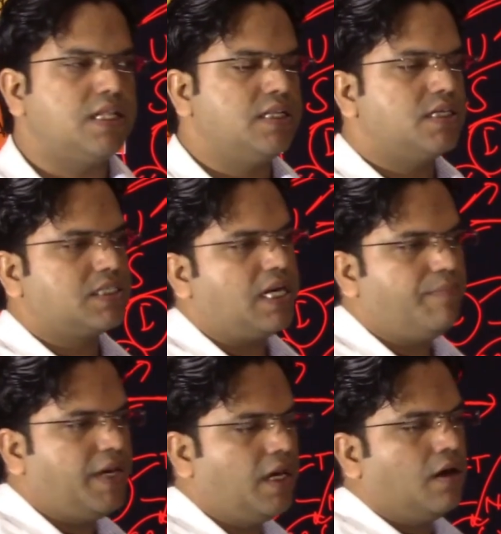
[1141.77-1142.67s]
that there shall
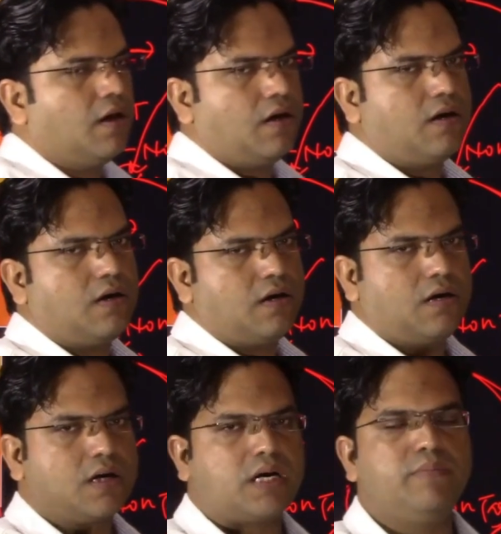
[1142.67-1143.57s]
be
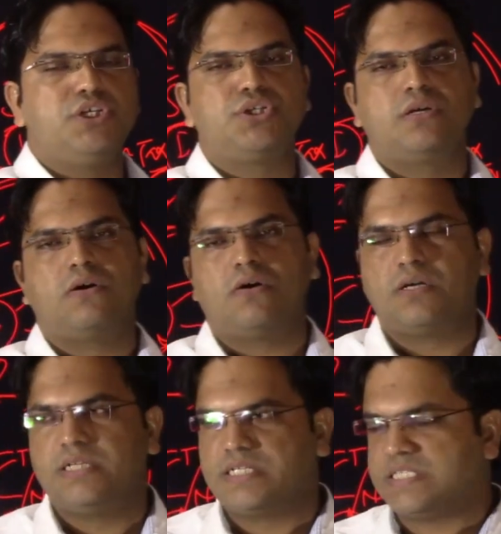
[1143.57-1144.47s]
commission, or
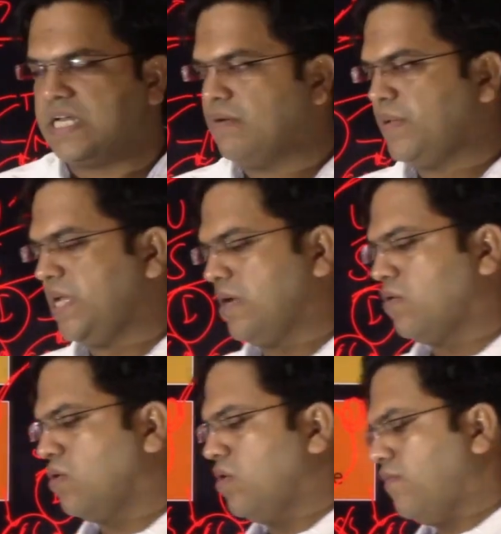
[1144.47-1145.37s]
there shall be
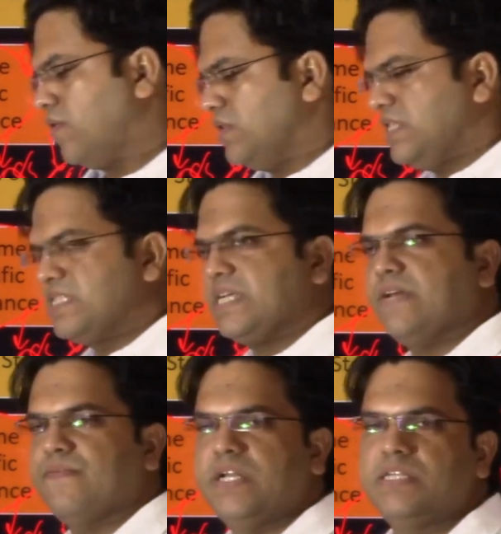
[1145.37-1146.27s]
call for the state
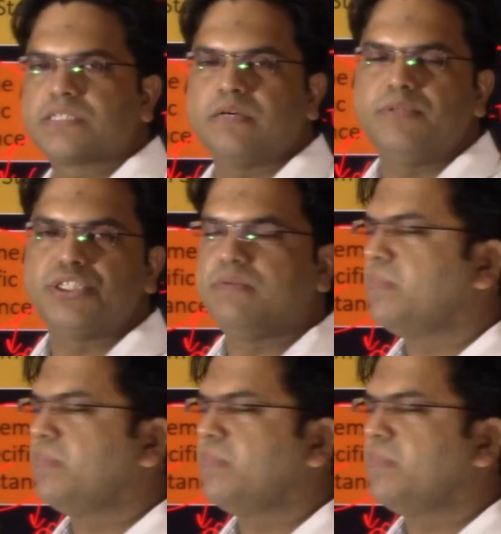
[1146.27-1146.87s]
finance commission